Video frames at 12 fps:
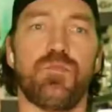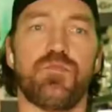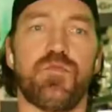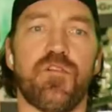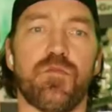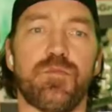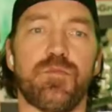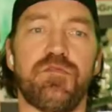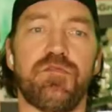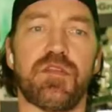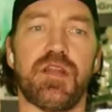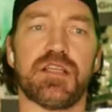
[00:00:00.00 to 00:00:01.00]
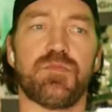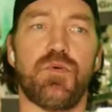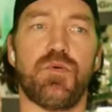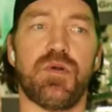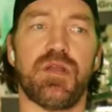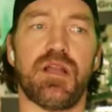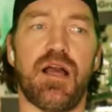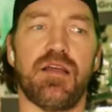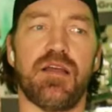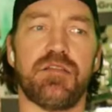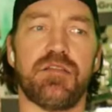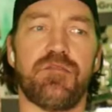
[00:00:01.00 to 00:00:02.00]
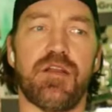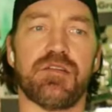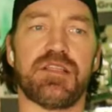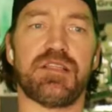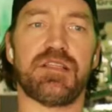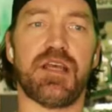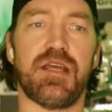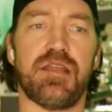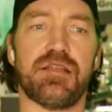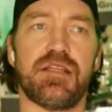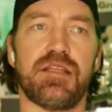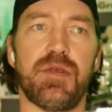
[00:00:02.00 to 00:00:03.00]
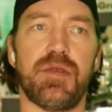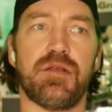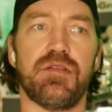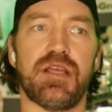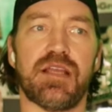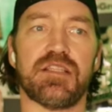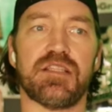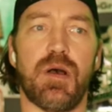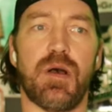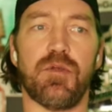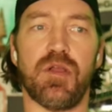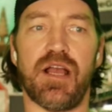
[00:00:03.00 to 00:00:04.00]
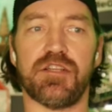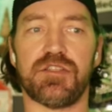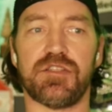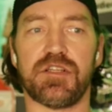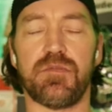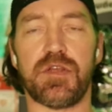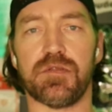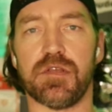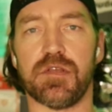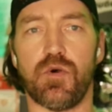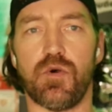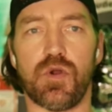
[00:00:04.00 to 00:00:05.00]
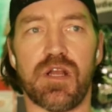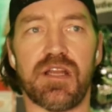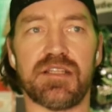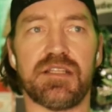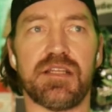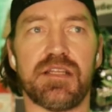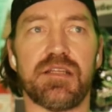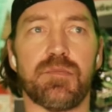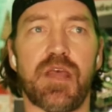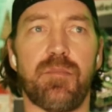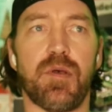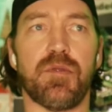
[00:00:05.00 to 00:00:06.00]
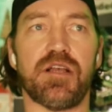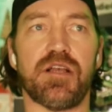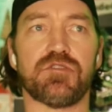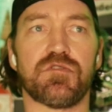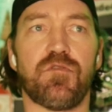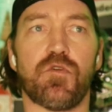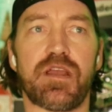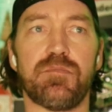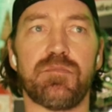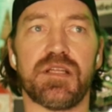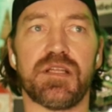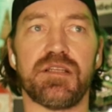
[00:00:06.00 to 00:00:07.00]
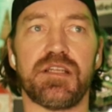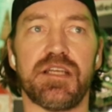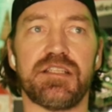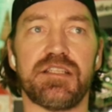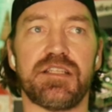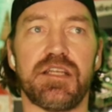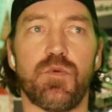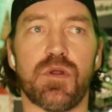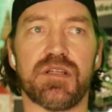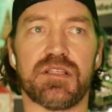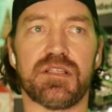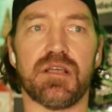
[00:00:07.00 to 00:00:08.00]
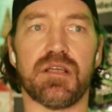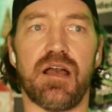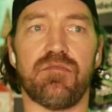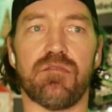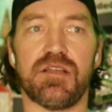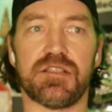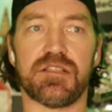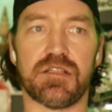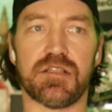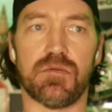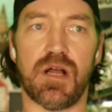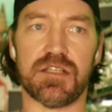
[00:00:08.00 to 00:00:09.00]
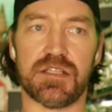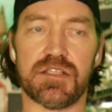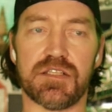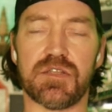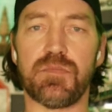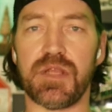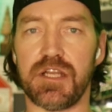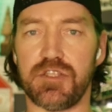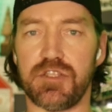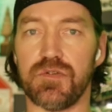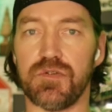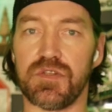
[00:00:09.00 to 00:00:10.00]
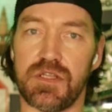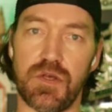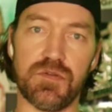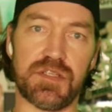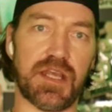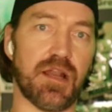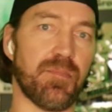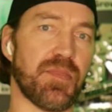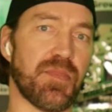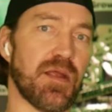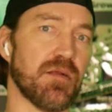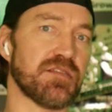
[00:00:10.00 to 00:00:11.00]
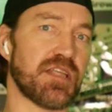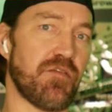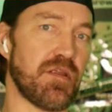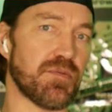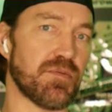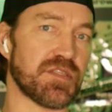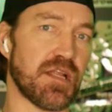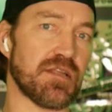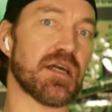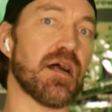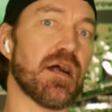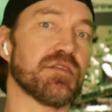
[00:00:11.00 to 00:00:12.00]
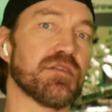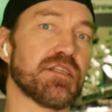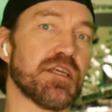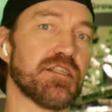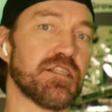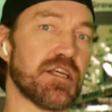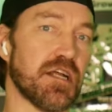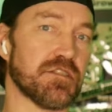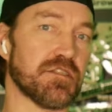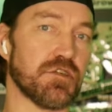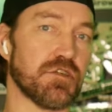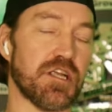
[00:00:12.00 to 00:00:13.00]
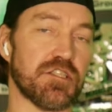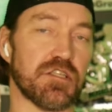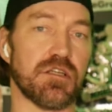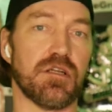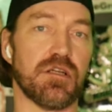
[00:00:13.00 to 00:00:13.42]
before we move to the next point, is it fair to say that typically, I guess, bubble hash is going to be on the lower end? I see that bubble hash is 48% THC, whereas the live resins and rosins and BHOs, those get up there, 70 percentile in THC concentration.